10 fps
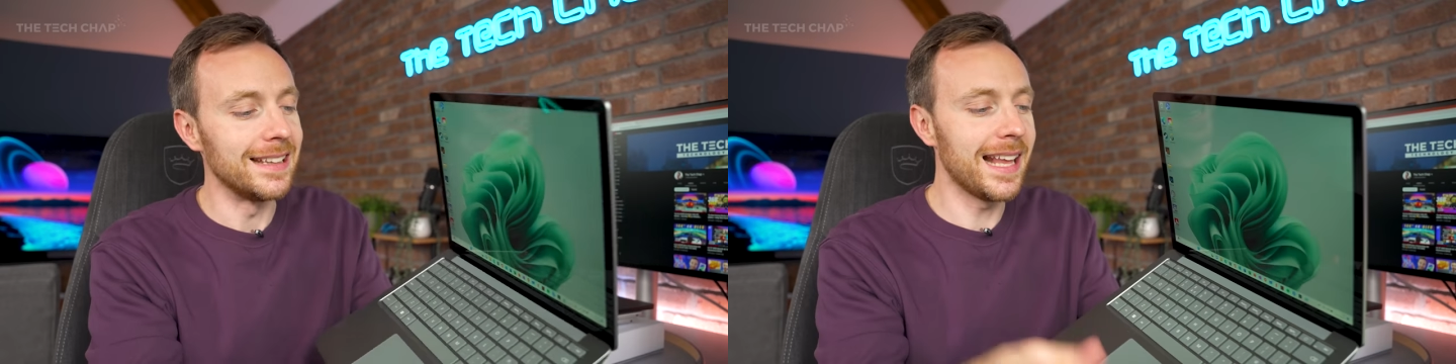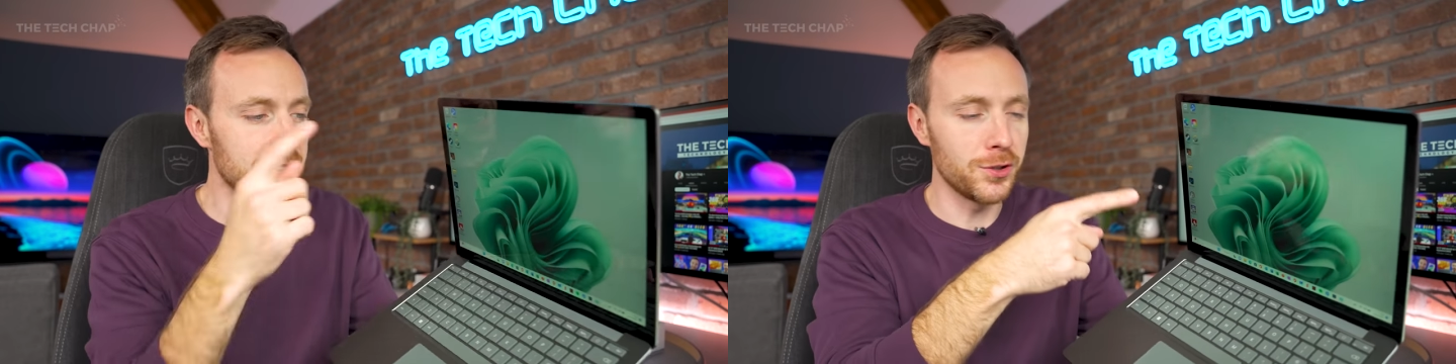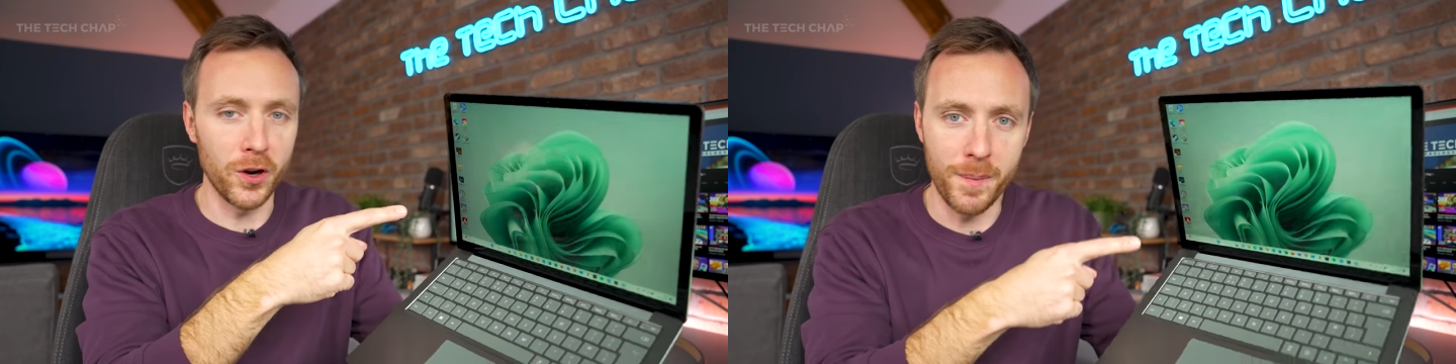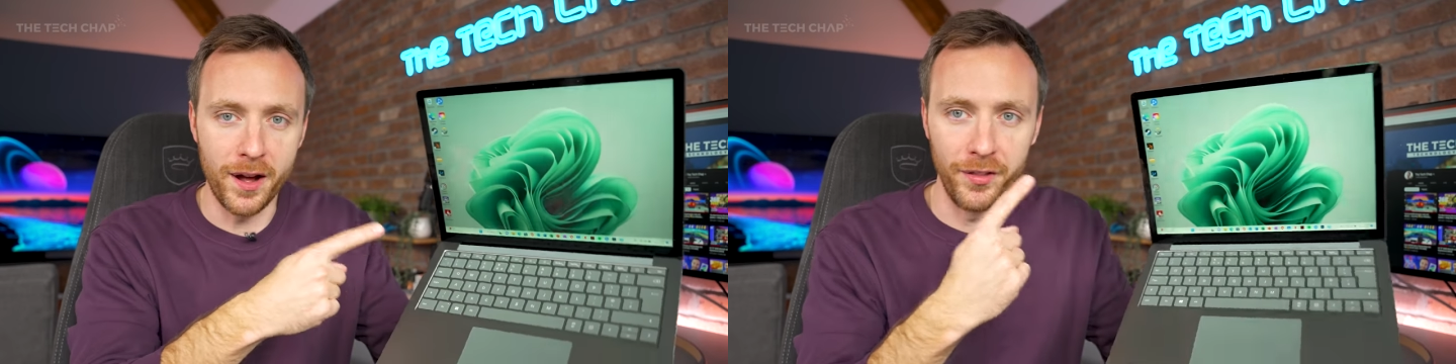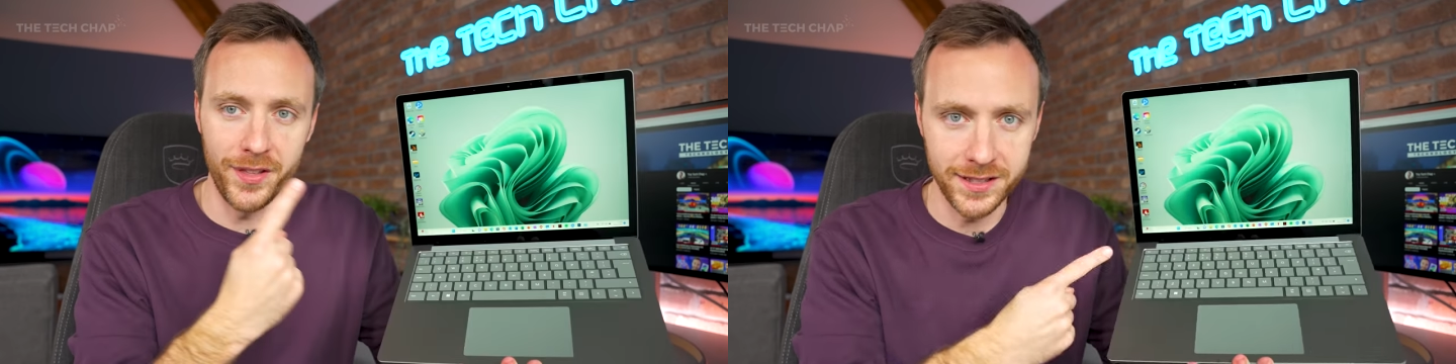Let's talk
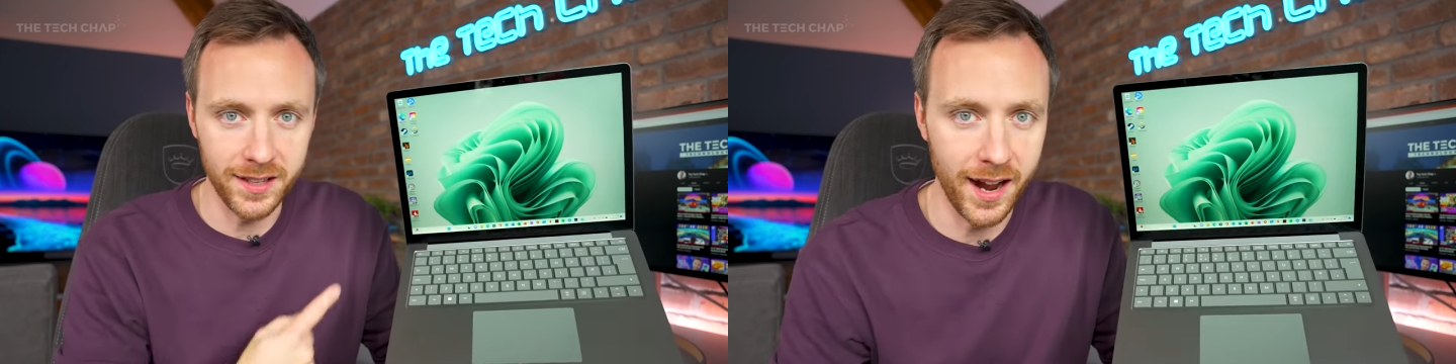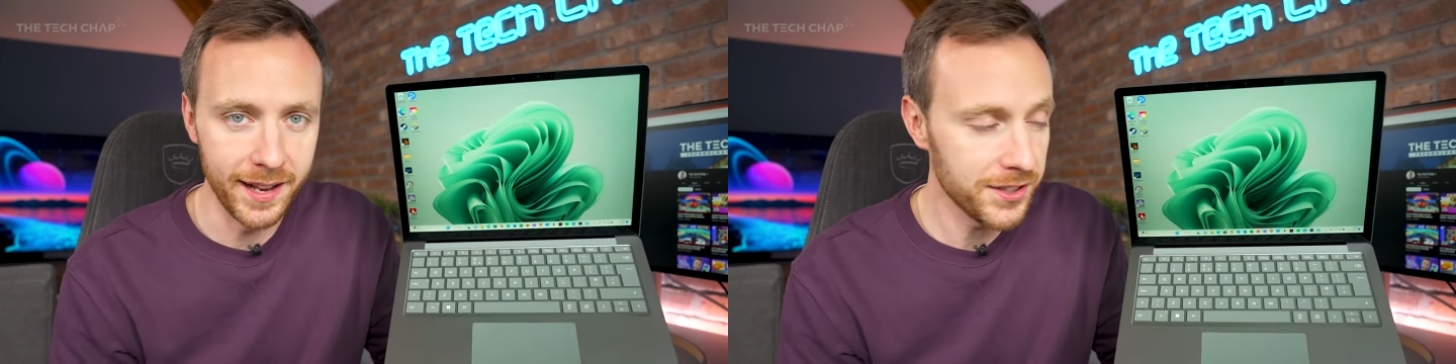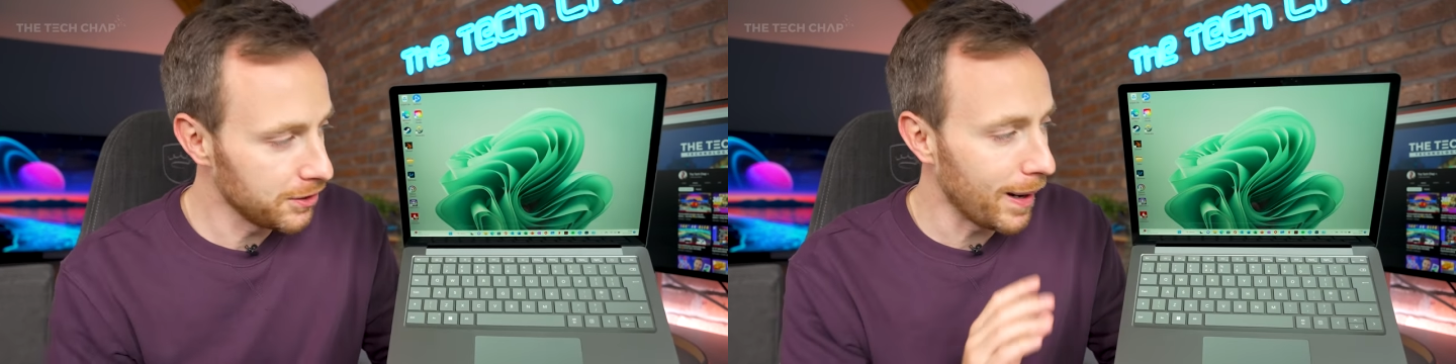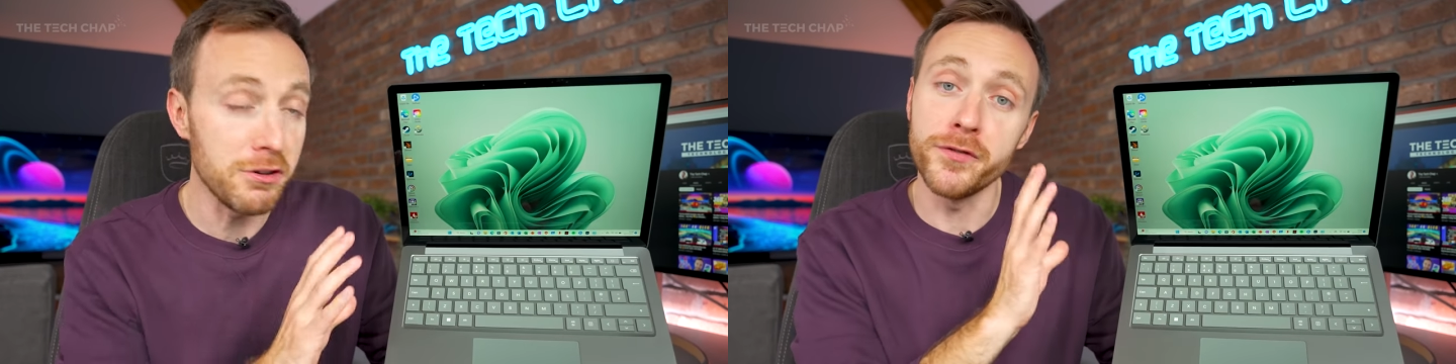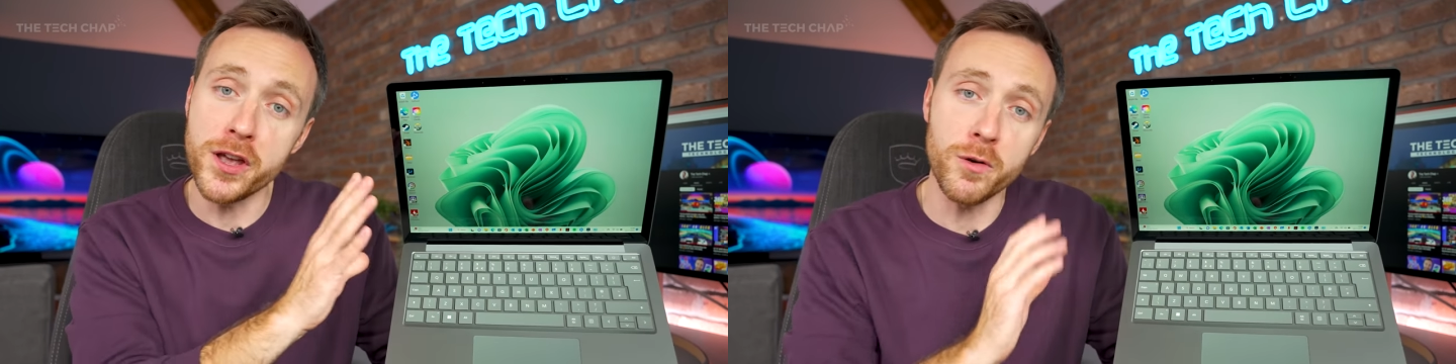about this guy. This is my
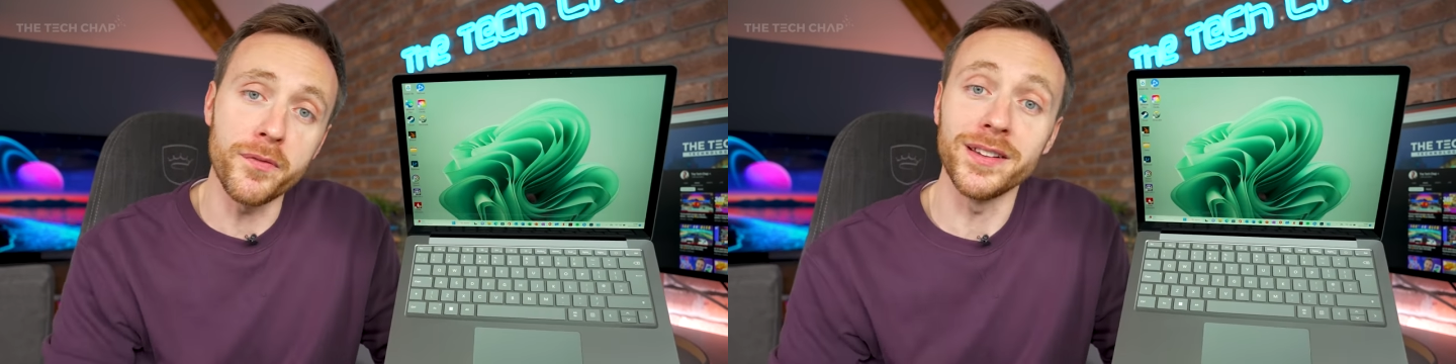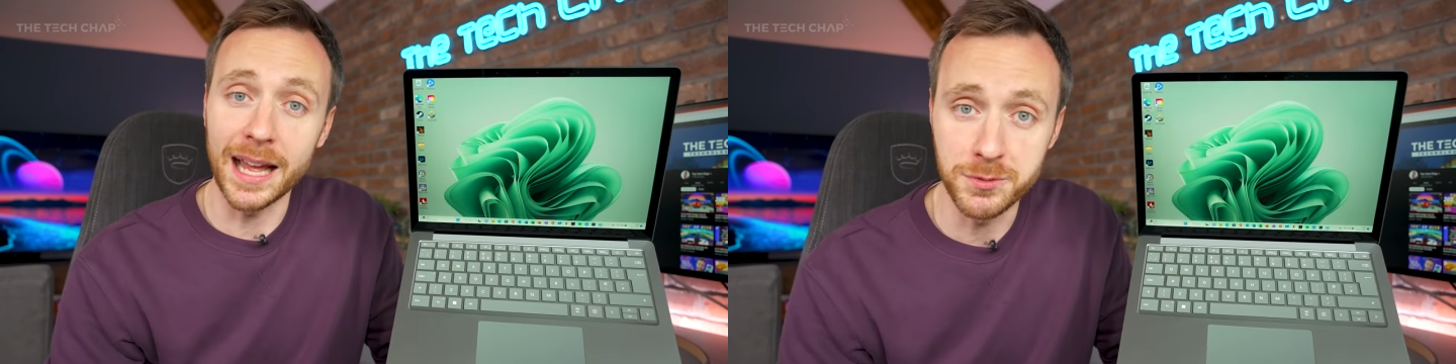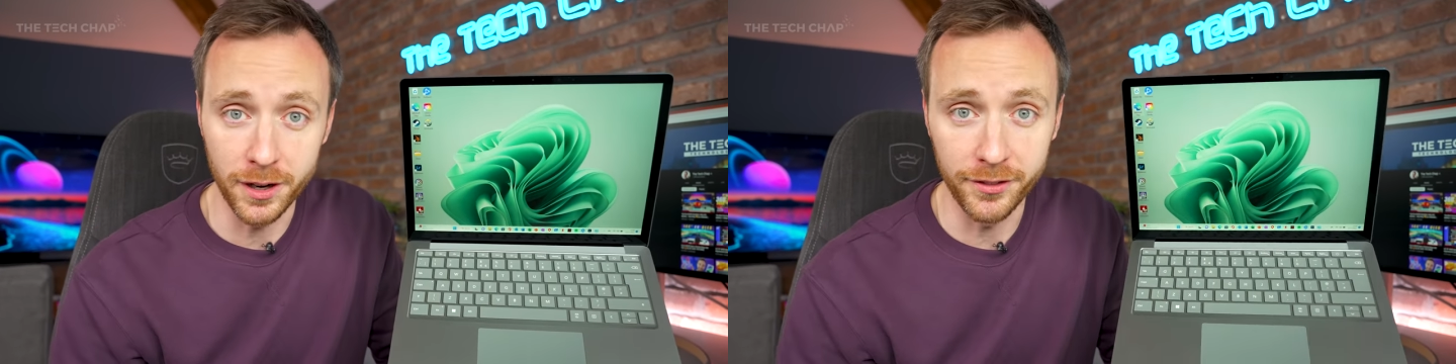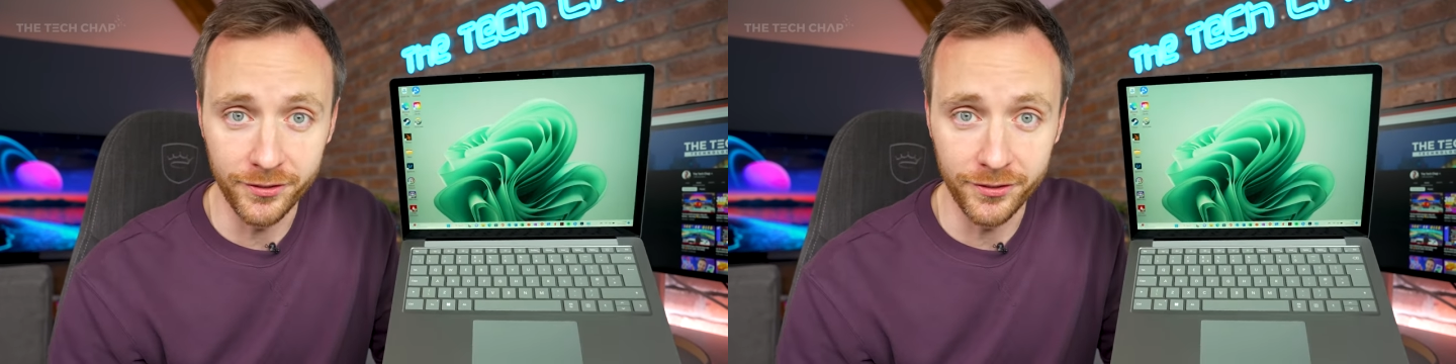review of the Laptop